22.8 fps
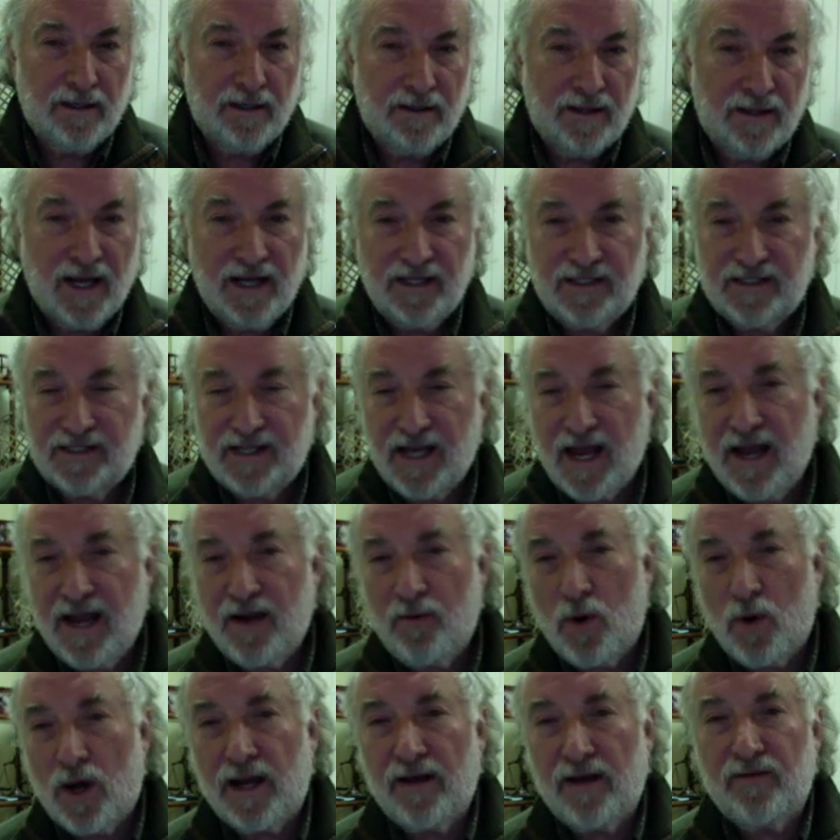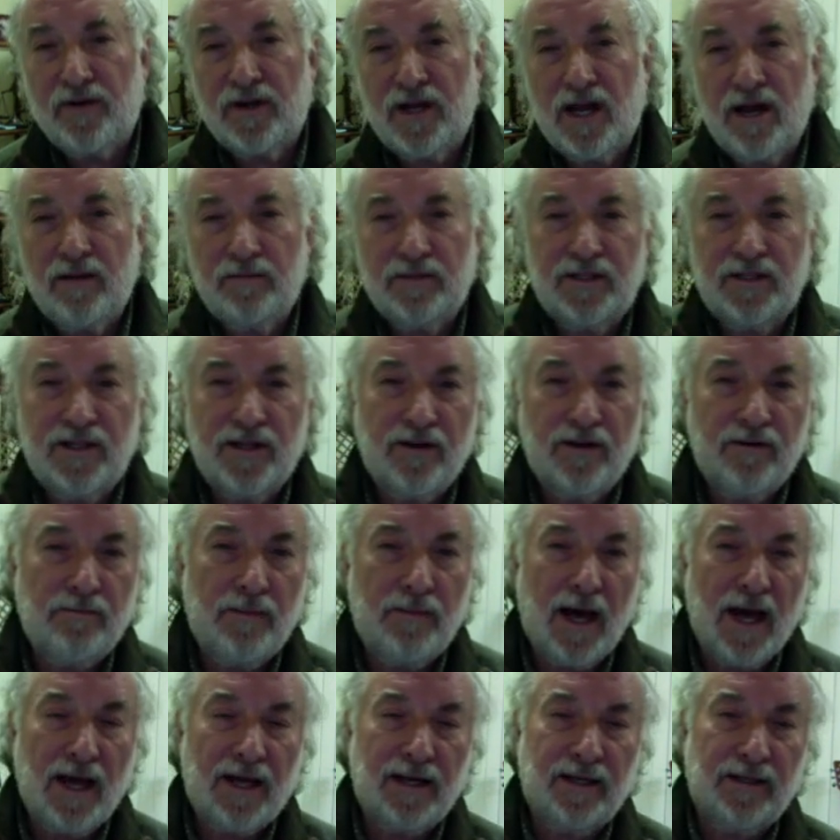They say whatever comes to their
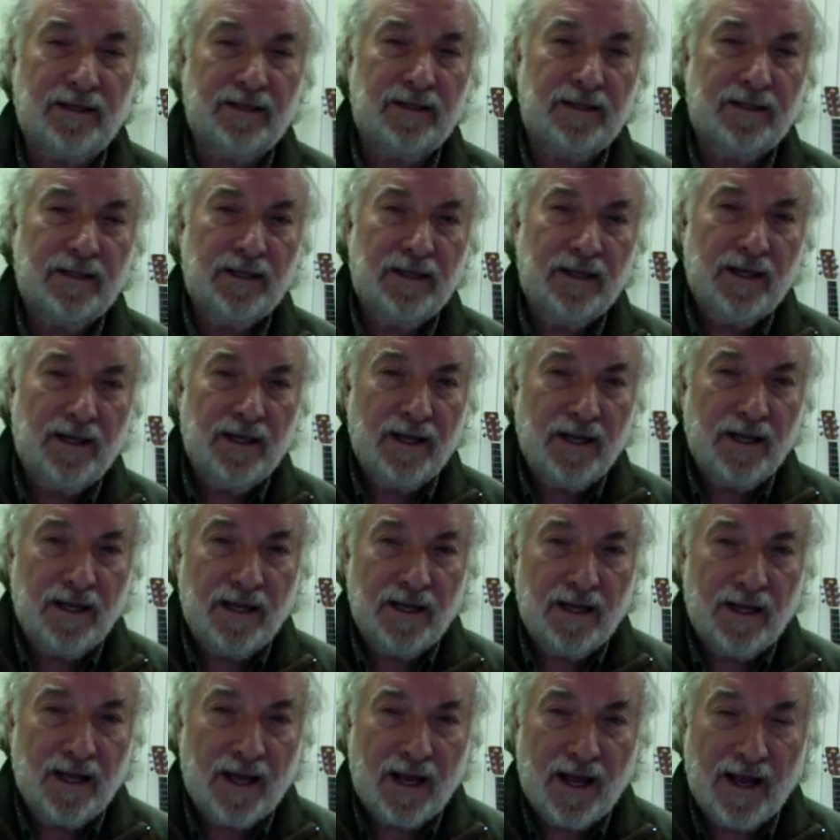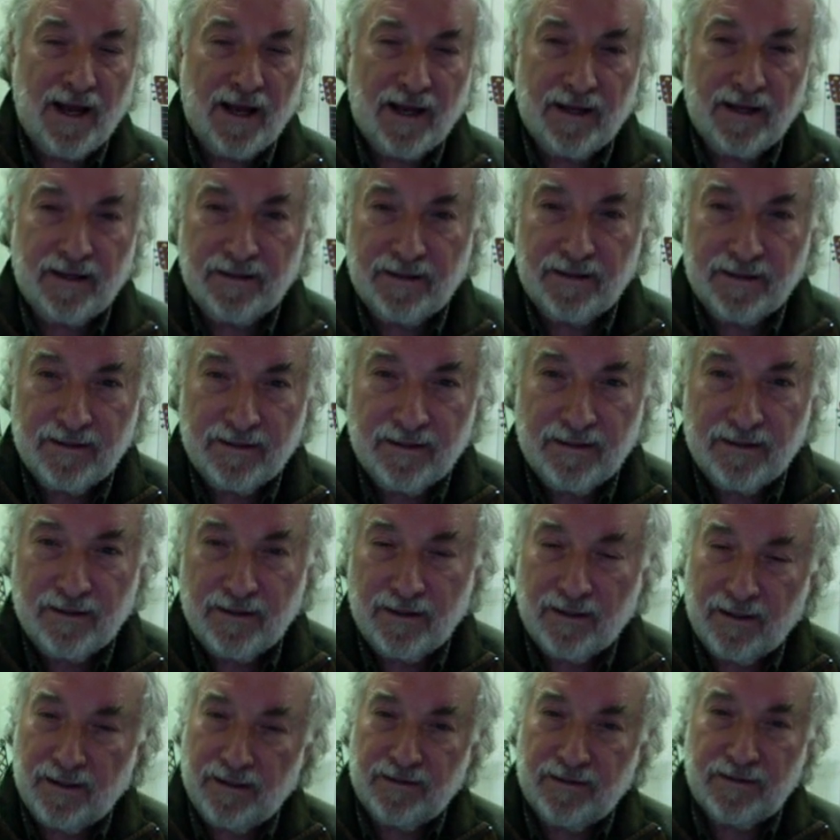mind. And
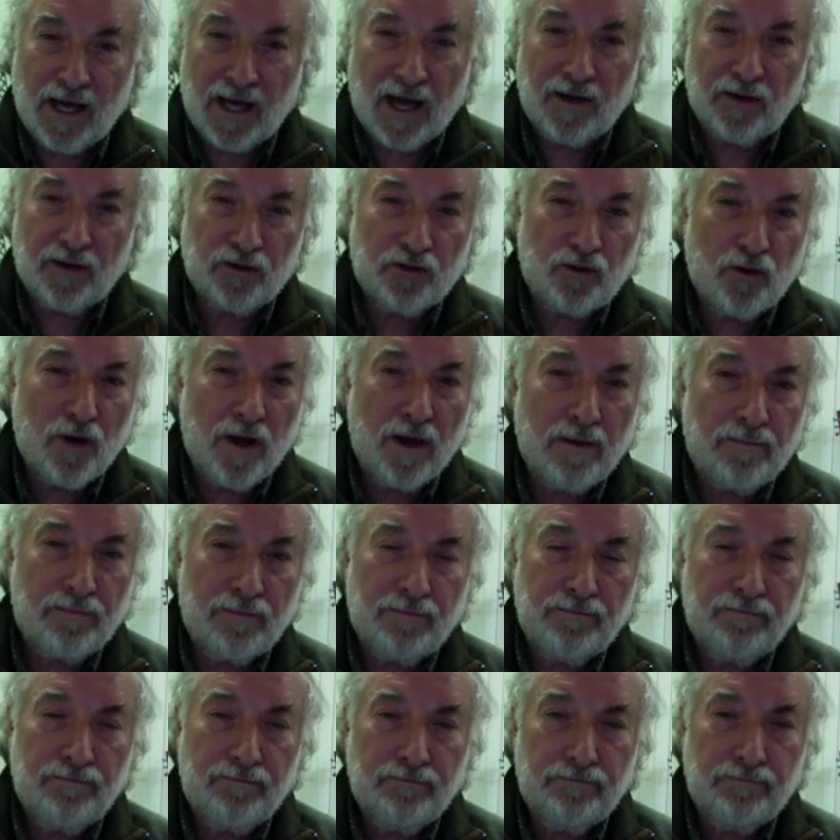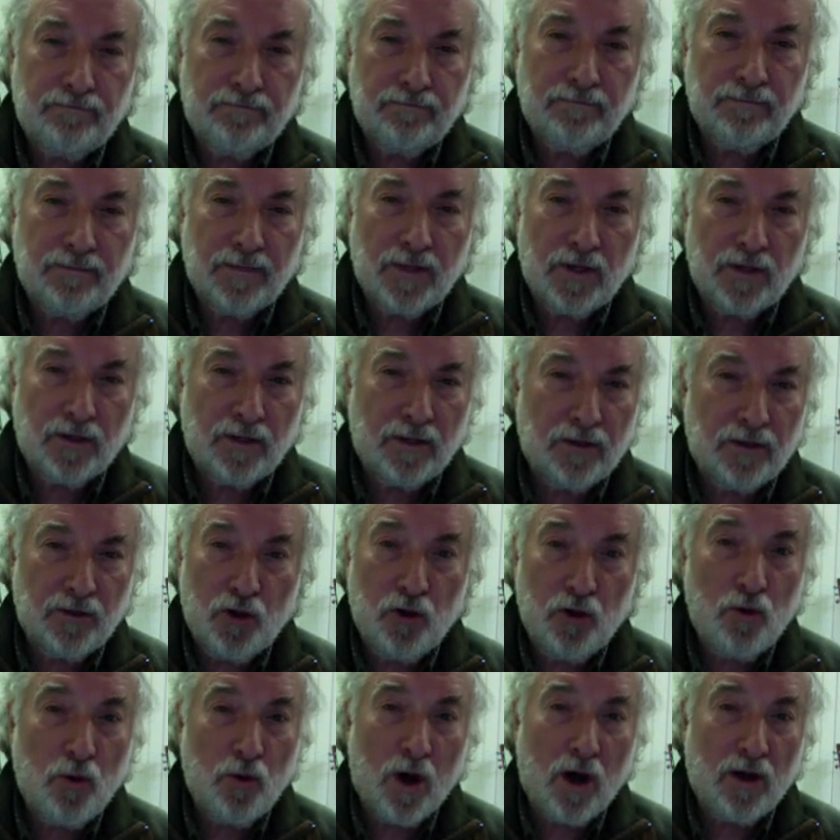Donald Trump
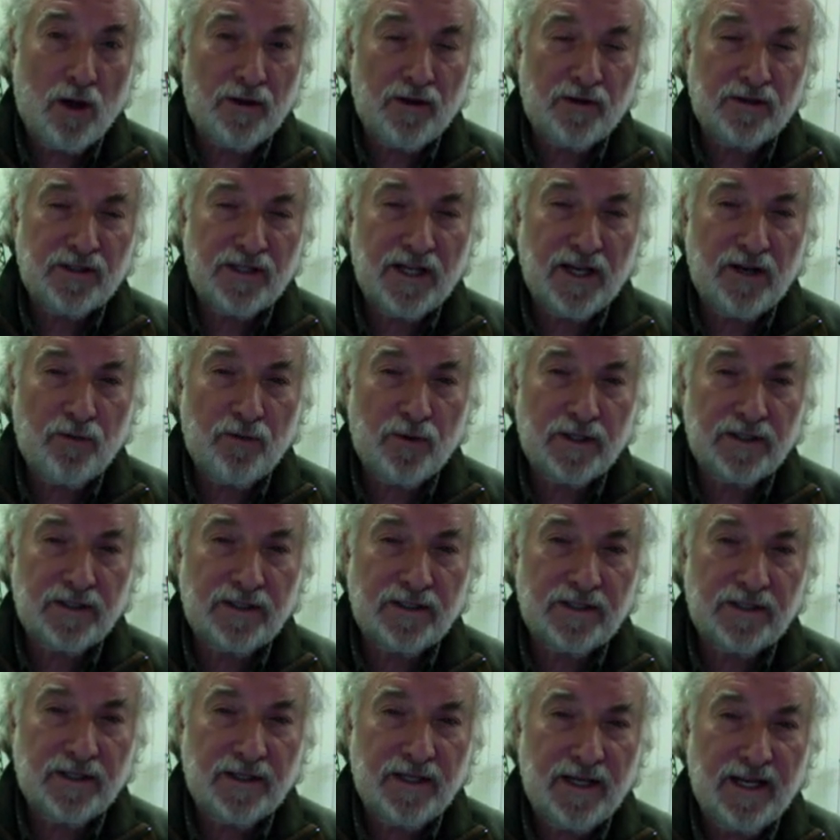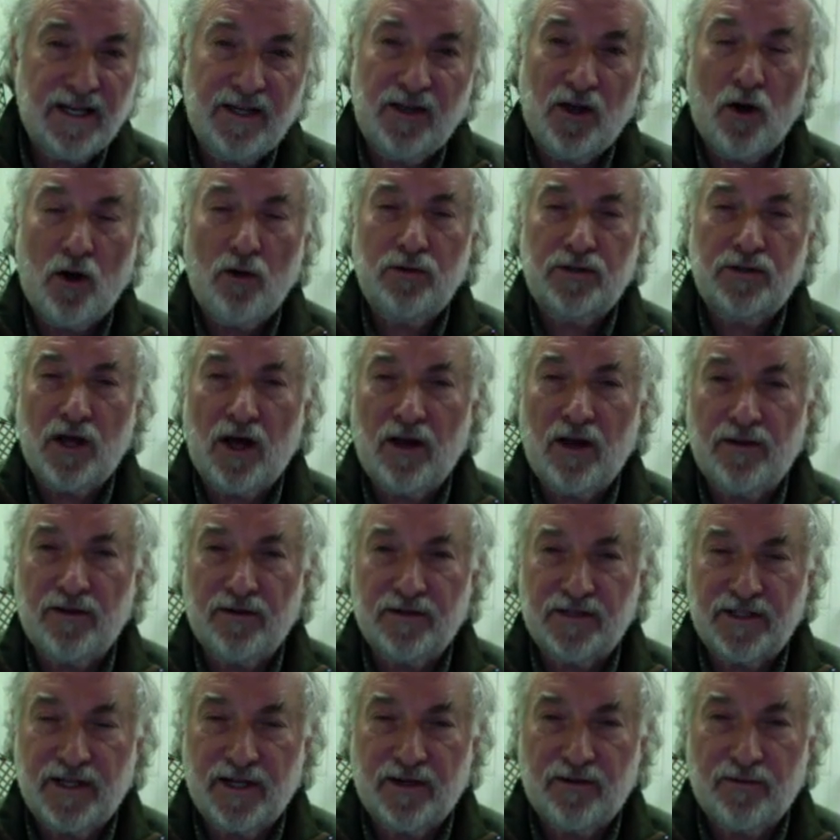knew all their secrets. He knows all their
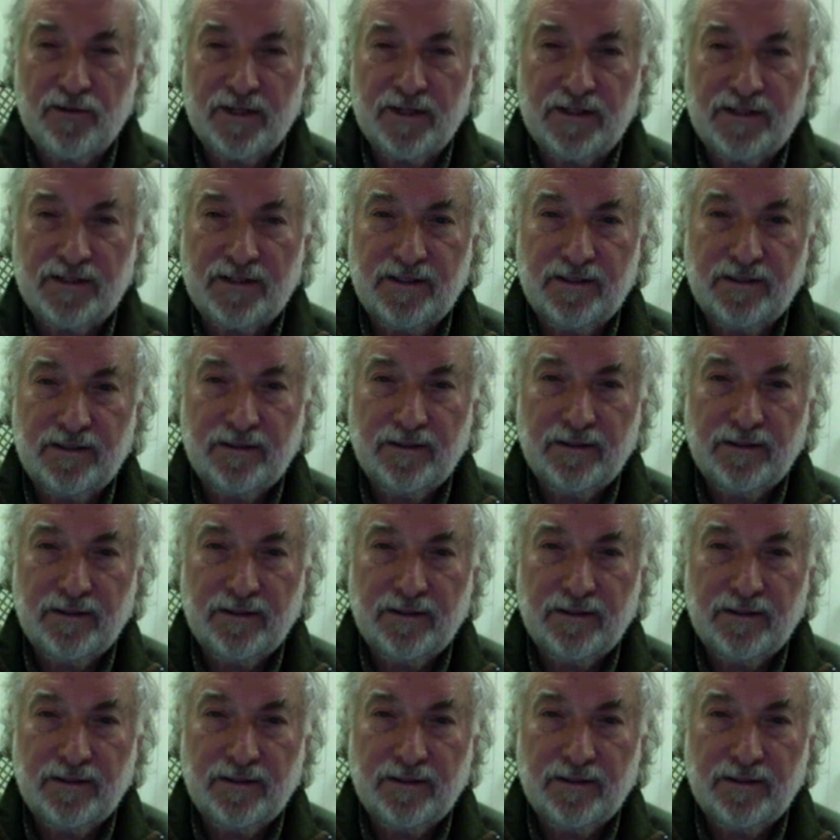secrets.